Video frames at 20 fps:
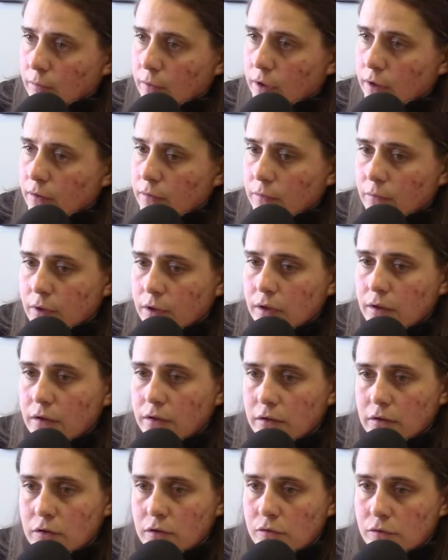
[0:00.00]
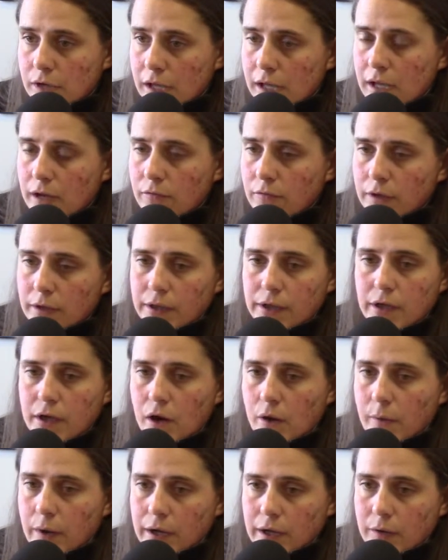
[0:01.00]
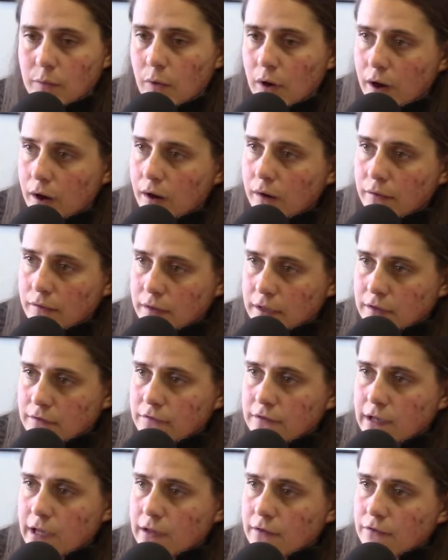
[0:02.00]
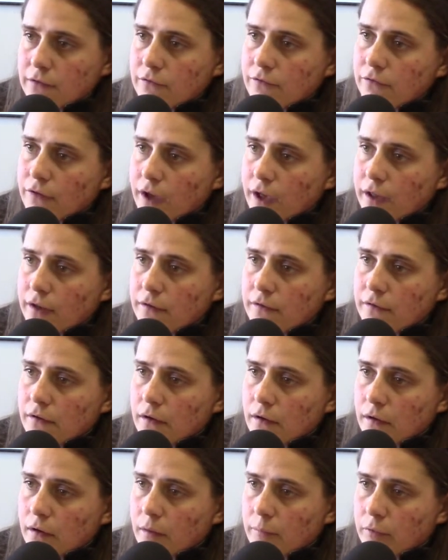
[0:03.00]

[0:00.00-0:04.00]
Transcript: We we you can't really go anywhere these days and find uh, a